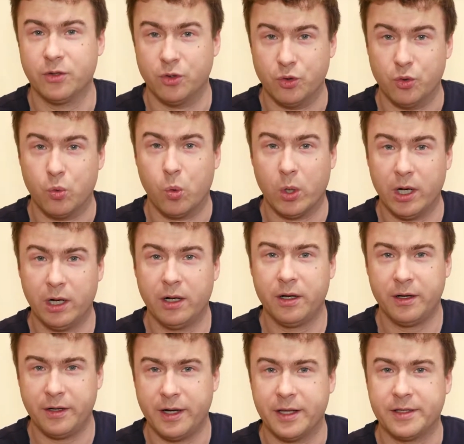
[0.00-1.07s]
you will
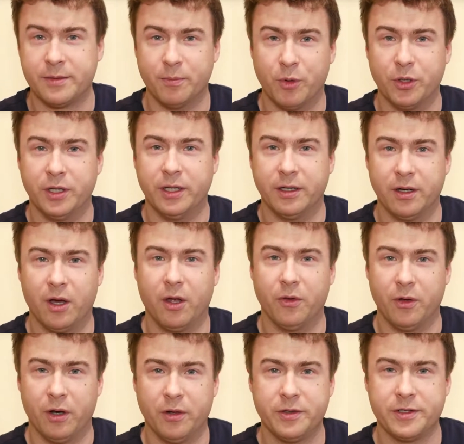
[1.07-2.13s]
get money on
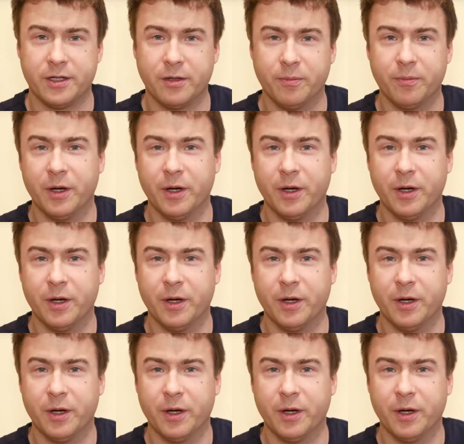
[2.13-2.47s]
the long term,